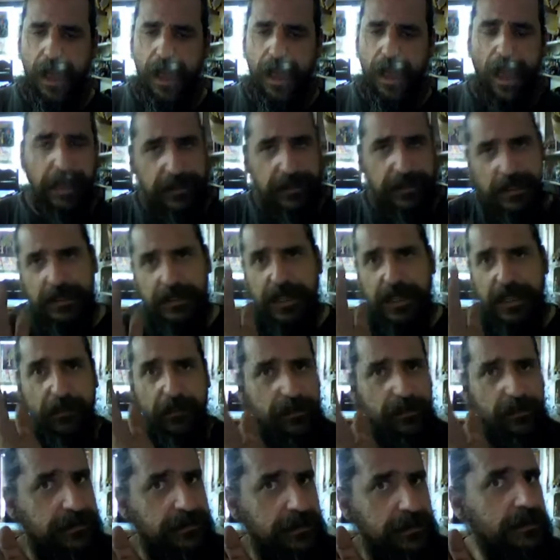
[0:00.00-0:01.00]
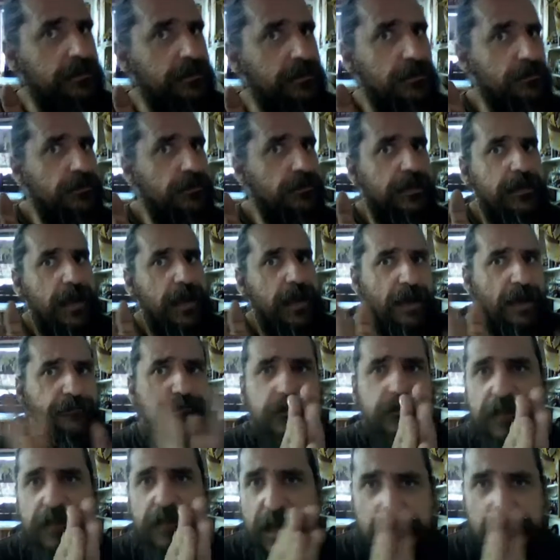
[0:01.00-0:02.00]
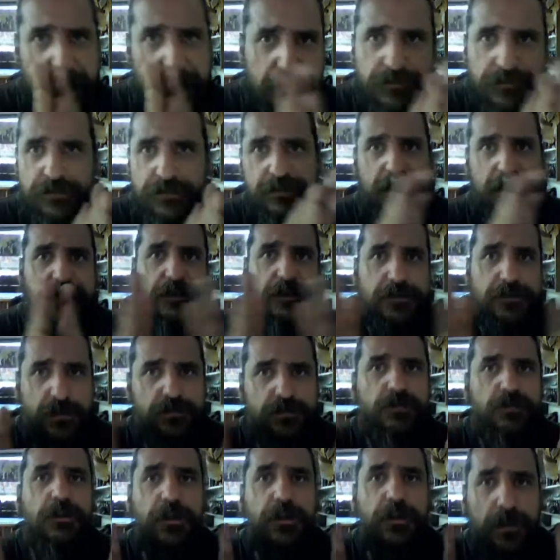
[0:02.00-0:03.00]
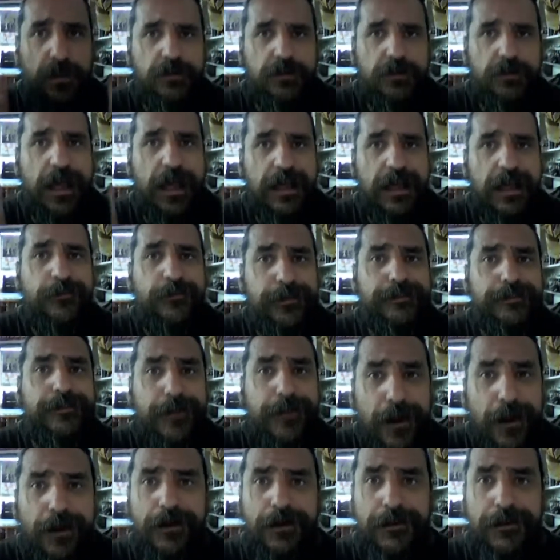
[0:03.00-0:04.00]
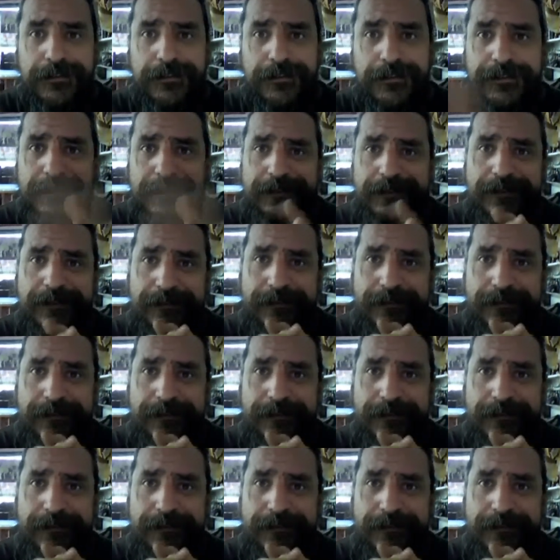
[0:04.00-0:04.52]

I can guarantee you that after that exercise, you will learn how to read cards.